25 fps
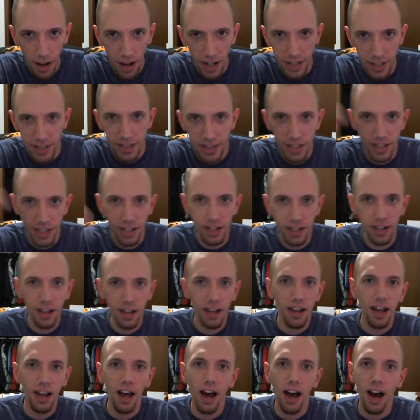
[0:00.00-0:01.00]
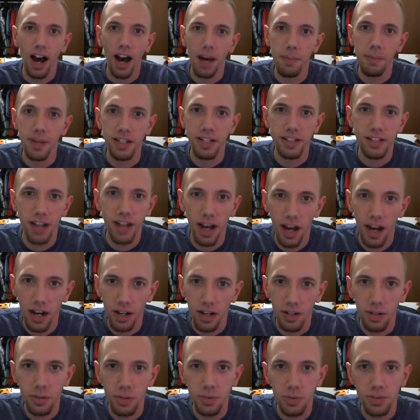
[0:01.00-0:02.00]
I did. I made
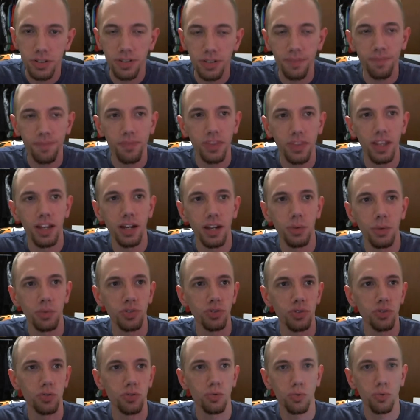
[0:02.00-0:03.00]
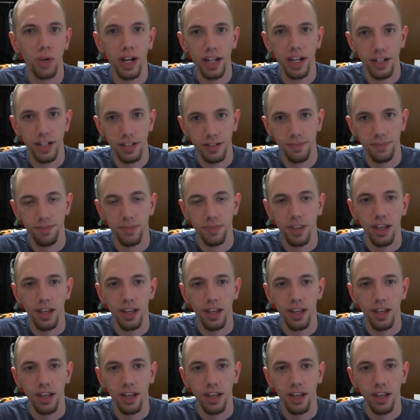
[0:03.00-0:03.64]
tacos, and it was great.